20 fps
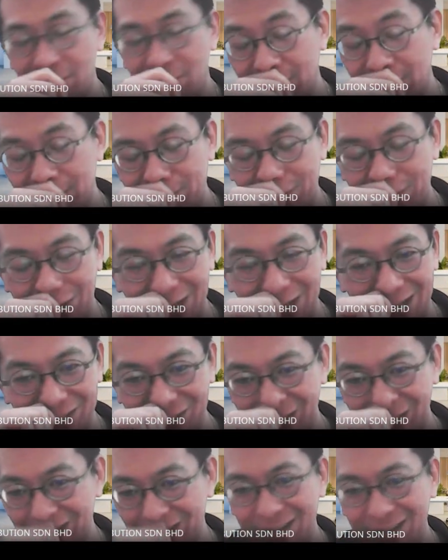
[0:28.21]
for the
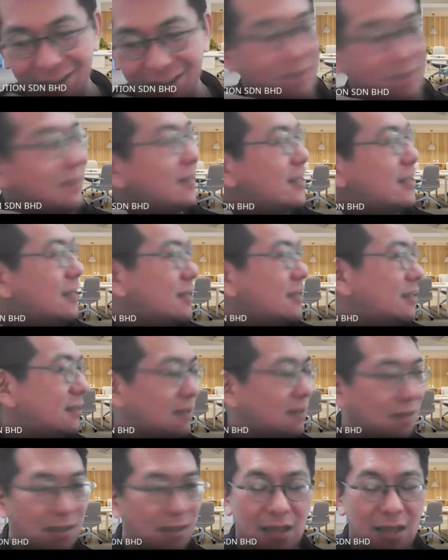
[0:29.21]
production.
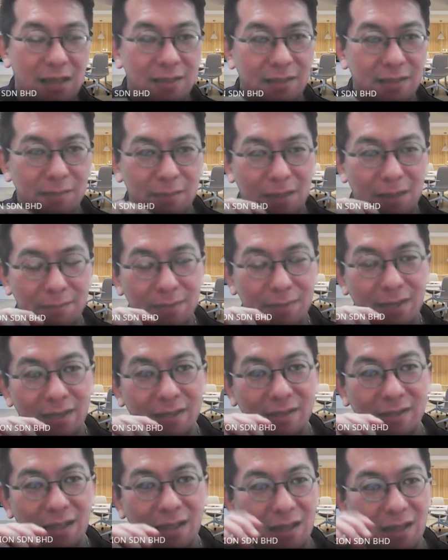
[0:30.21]
I
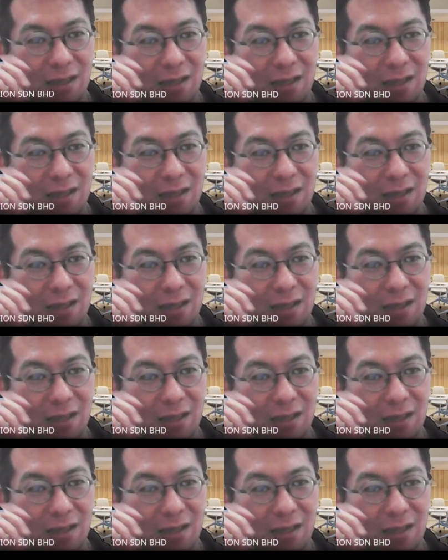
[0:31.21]
mean,